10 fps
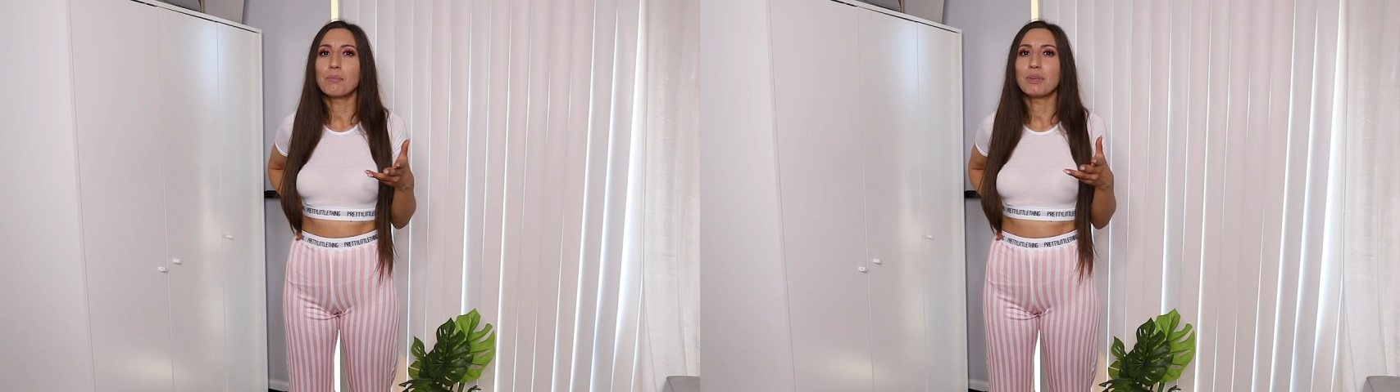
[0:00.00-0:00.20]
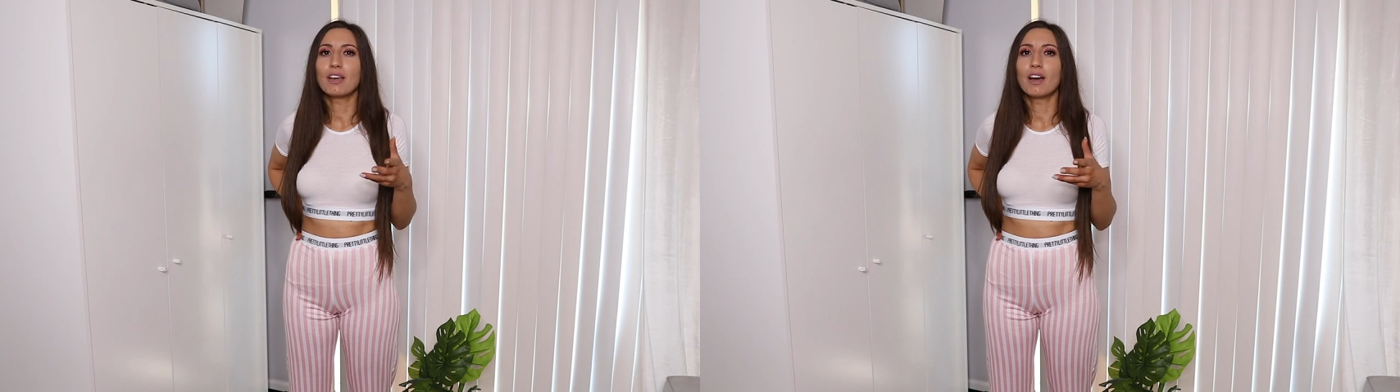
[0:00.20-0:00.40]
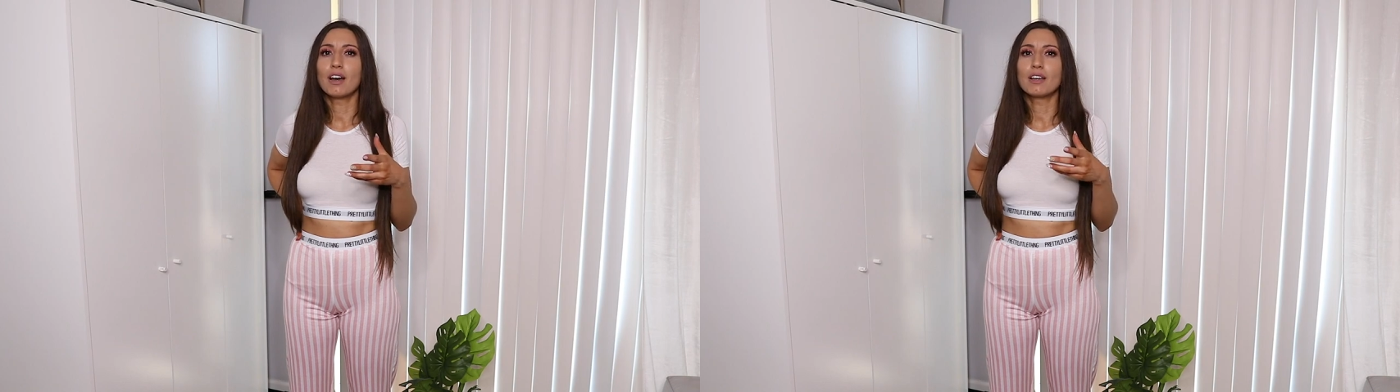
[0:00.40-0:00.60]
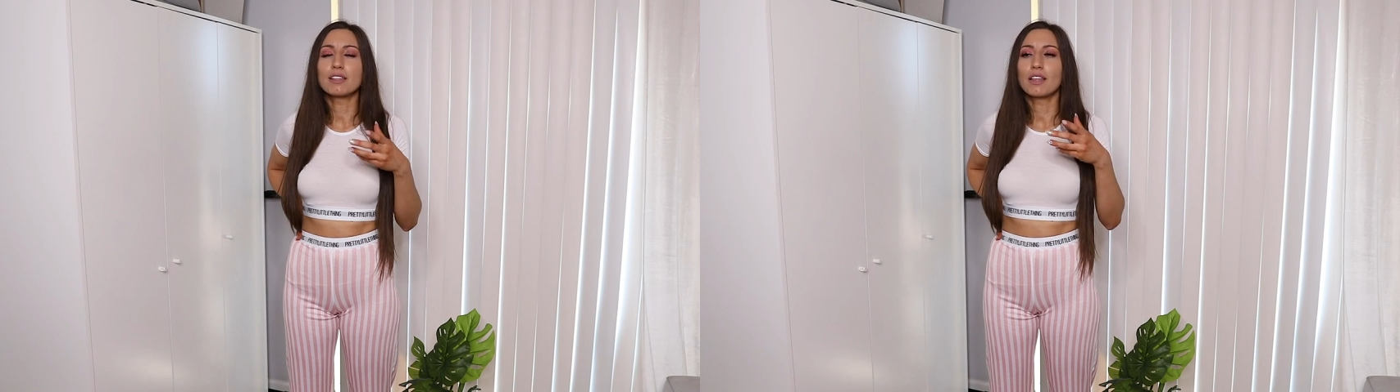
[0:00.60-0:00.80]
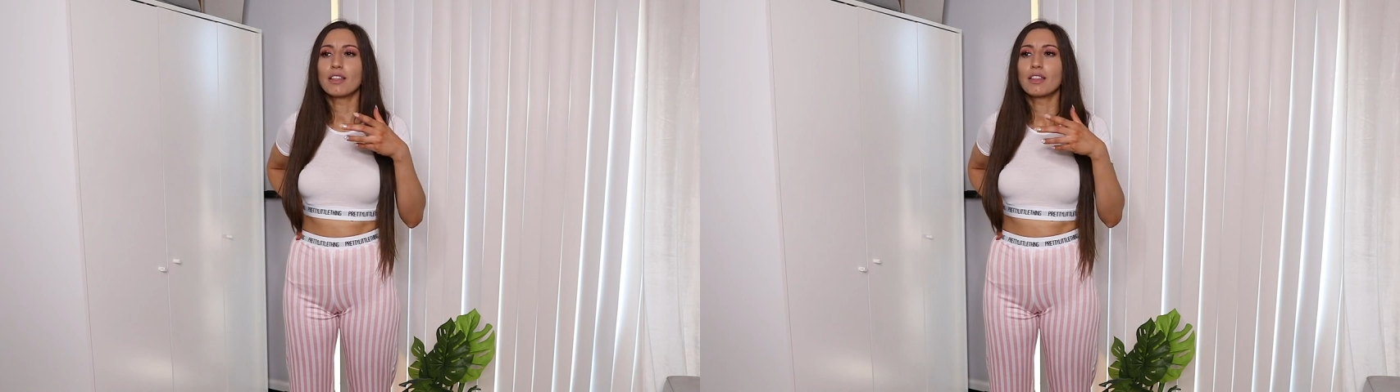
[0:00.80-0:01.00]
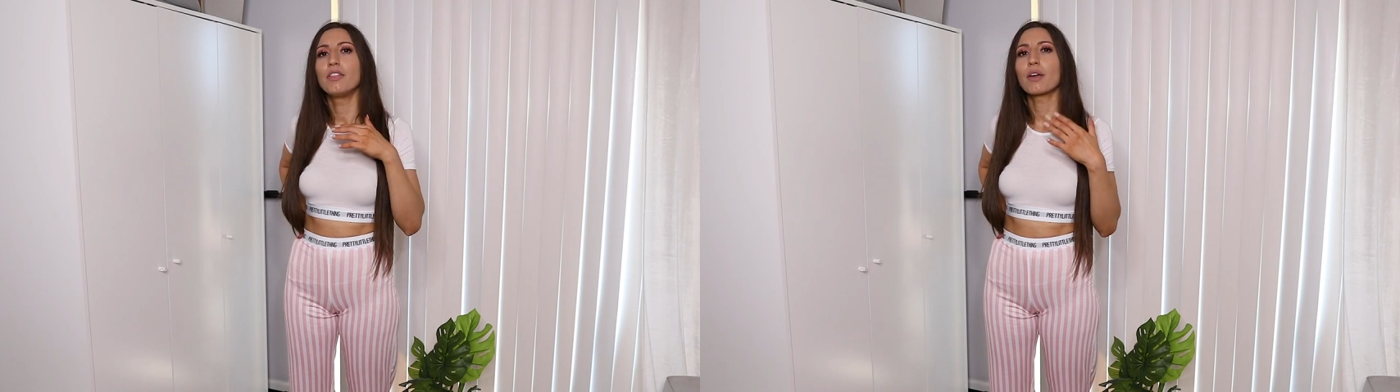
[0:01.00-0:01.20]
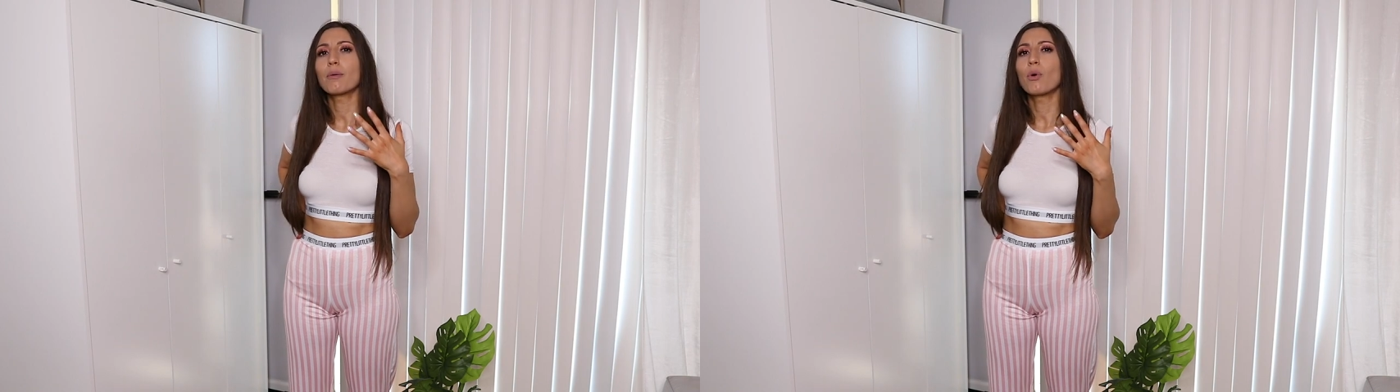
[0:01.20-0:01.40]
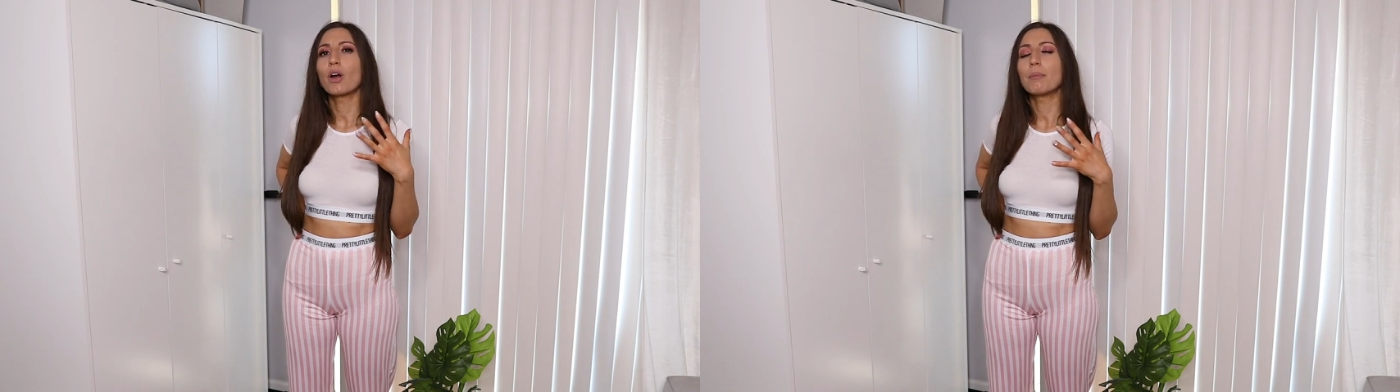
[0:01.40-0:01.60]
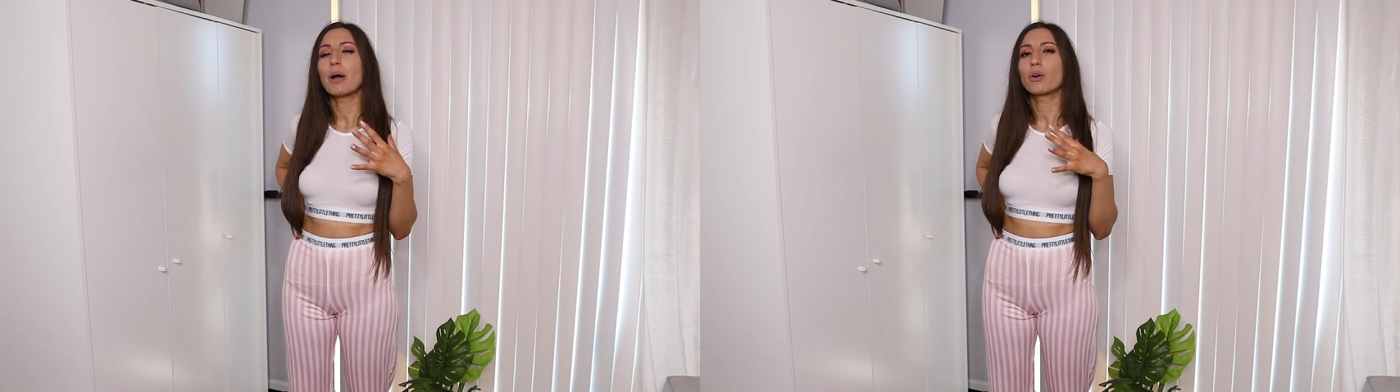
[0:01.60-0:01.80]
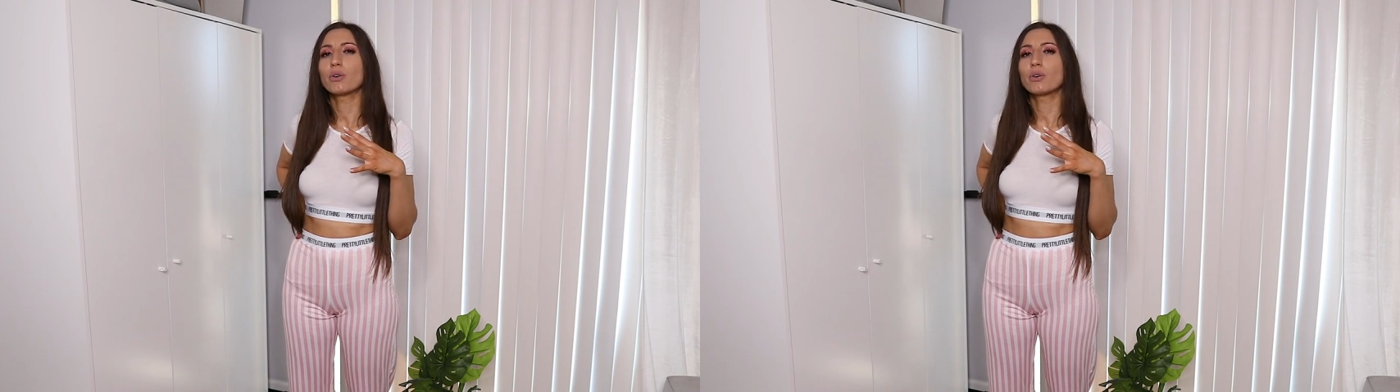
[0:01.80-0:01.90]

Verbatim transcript: it because they're more about